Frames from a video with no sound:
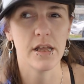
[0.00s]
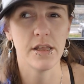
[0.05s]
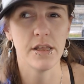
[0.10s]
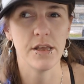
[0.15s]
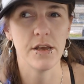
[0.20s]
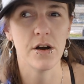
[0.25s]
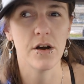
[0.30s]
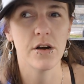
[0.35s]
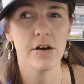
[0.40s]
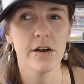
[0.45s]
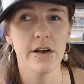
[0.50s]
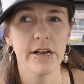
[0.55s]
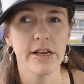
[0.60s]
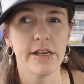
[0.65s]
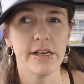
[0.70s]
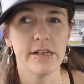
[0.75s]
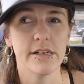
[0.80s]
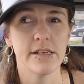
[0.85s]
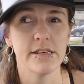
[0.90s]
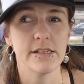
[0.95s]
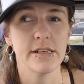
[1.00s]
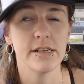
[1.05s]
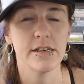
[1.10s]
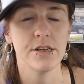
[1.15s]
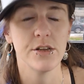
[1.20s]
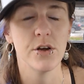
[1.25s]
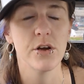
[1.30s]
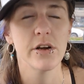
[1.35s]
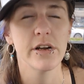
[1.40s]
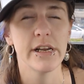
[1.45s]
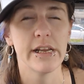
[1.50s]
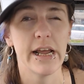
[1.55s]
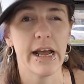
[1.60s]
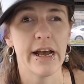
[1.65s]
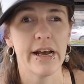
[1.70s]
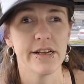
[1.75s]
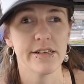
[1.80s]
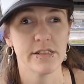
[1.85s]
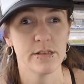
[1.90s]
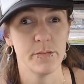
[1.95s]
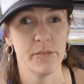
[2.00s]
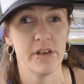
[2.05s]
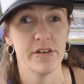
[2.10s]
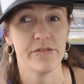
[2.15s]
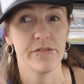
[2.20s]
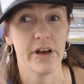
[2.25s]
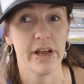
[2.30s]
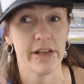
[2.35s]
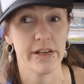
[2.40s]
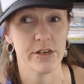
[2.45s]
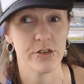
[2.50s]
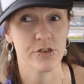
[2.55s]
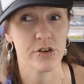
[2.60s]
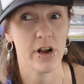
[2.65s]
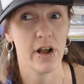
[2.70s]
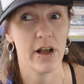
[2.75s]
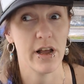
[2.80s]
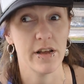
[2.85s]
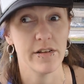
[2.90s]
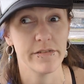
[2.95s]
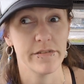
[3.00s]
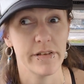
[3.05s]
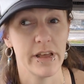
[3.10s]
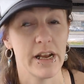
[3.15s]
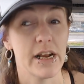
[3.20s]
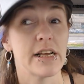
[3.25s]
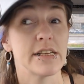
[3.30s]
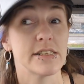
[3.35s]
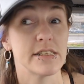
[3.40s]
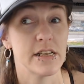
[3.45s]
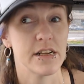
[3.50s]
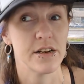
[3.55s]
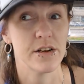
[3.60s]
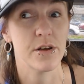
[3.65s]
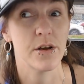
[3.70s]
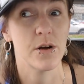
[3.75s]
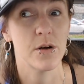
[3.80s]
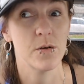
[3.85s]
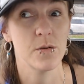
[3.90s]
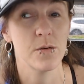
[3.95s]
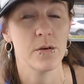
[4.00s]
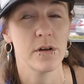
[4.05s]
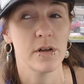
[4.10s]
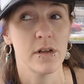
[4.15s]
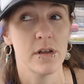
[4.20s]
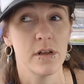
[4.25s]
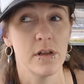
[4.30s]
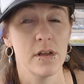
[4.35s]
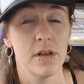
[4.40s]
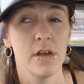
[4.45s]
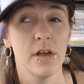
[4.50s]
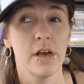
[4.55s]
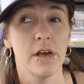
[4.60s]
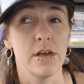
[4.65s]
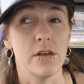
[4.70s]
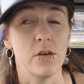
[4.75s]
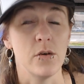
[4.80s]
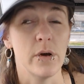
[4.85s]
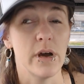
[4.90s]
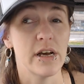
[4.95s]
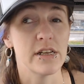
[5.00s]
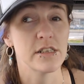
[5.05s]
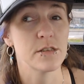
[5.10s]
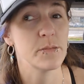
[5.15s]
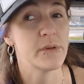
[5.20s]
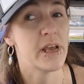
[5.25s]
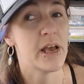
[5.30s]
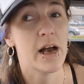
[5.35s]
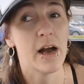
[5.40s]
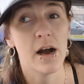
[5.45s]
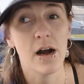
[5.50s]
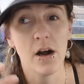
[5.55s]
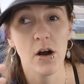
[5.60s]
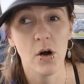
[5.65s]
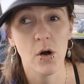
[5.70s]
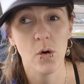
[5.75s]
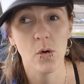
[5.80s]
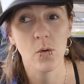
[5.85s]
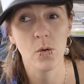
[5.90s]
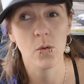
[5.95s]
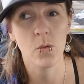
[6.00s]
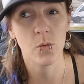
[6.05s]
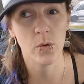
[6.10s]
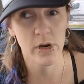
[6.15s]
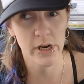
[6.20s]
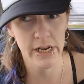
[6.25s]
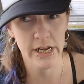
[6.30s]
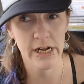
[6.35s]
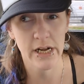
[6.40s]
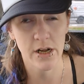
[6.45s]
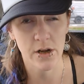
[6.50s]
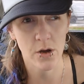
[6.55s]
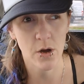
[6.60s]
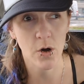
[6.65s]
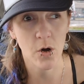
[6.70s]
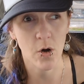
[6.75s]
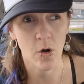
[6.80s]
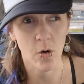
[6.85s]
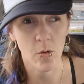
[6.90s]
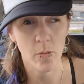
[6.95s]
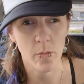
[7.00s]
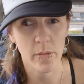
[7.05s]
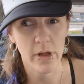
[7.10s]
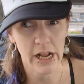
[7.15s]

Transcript: you already asked me if I can drive, and I said no. You asked me how we're getting home,